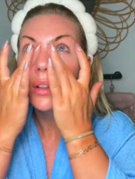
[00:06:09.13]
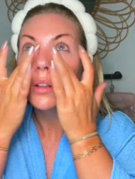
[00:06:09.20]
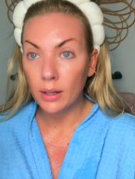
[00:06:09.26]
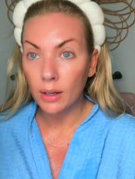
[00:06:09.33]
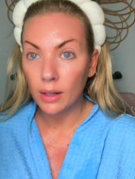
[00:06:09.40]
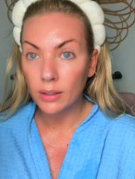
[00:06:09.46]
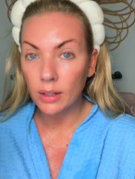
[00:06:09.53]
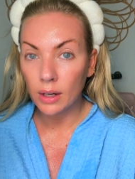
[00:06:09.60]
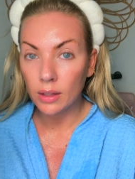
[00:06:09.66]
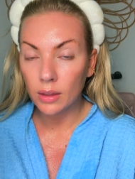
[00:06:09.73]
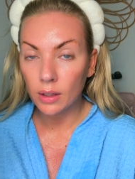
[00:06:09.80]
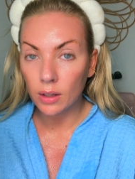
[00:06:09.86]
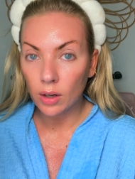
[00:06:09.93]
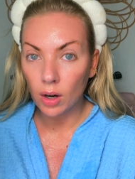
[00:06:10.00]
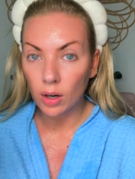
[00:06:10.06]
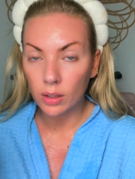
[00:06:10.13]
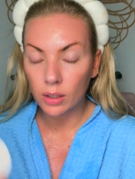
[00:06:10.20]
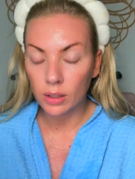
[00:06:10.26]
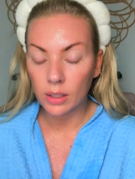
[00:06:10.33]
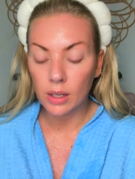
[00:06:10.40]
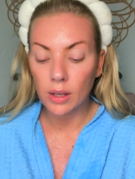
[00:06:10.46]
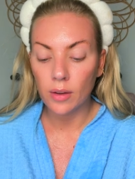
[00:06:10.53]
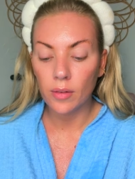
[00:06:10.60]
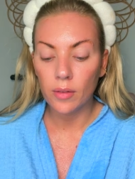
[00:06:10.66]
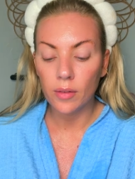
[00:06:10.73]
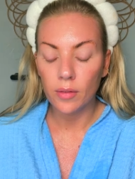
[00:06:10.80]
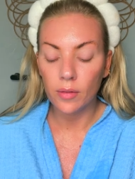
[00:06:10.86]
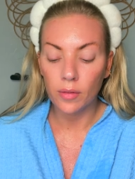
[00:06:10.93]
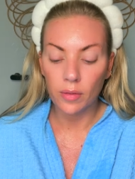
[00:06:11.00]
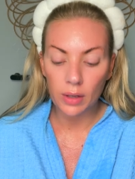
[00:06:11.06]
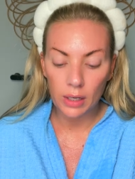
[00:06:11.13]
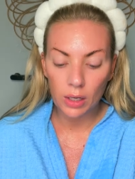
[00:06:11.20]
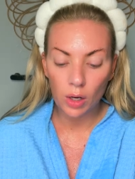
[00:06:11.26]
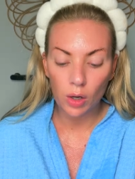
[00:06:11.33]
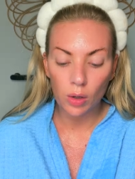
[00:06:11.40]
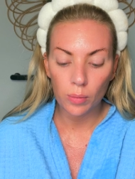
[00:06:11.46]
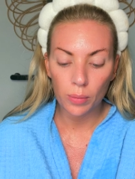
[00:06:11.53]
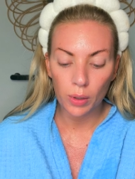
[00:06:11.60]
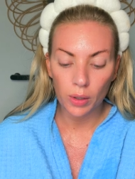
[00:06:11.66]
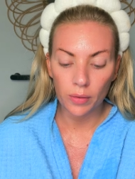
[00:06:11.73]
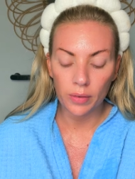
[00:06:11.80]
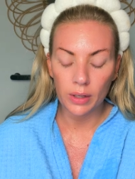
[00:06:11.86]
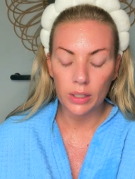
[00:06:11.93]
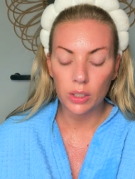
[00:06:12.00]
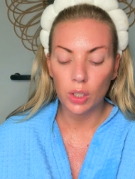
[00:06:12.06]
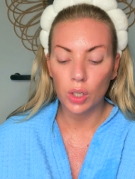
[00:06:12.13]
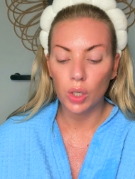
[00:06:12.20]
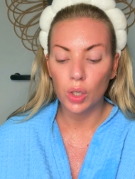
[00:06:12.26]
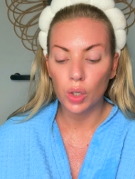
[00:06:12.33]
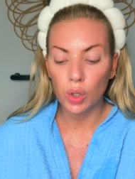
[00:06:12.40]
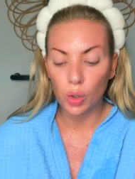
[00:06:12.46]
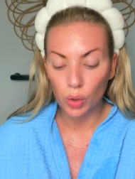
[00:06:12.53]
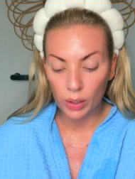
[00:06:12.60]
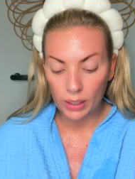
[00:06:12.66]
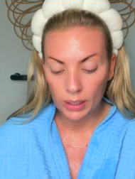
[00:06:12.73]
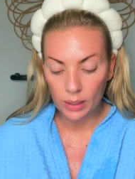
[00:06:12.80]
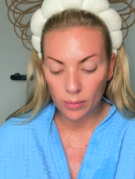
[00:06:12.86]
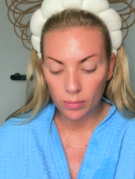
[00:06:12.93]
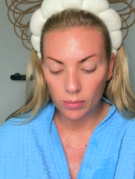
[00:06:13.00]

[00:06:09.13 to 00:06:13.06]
And I take the Caudalie Vino Perfect Cream.